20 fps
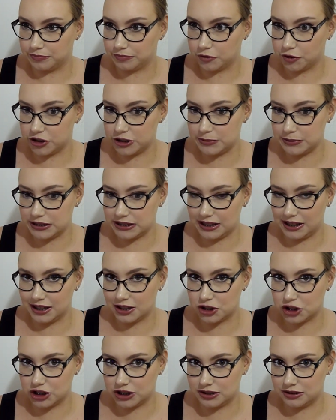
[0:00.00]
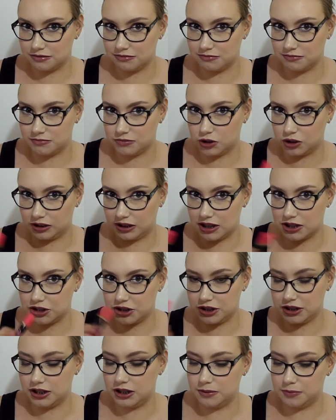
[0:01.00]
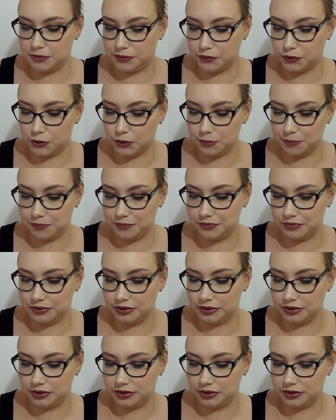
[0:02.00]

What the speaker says: Christmas collection, not last year, the year before.